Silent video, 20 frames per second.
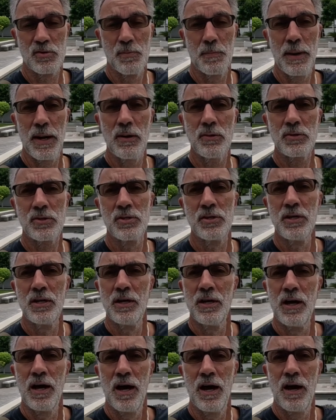about,
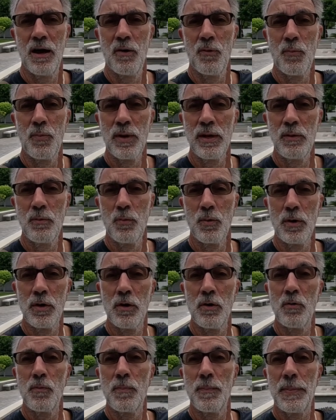we
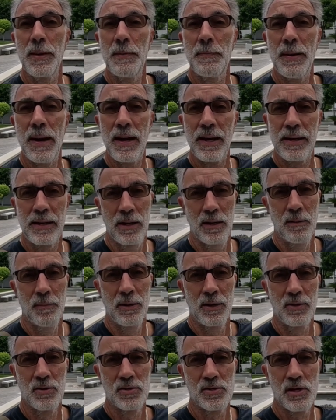will be back here,
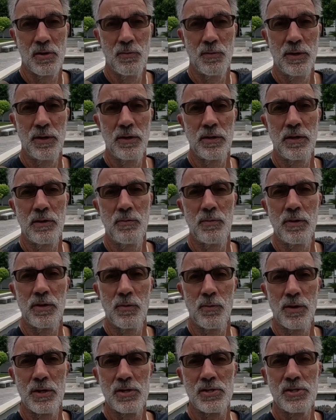because I really,
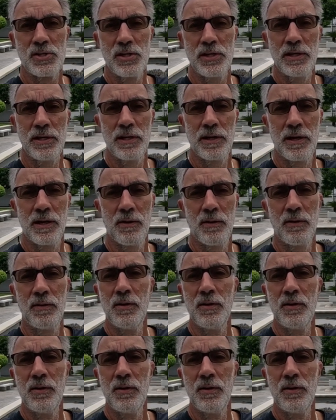really want to see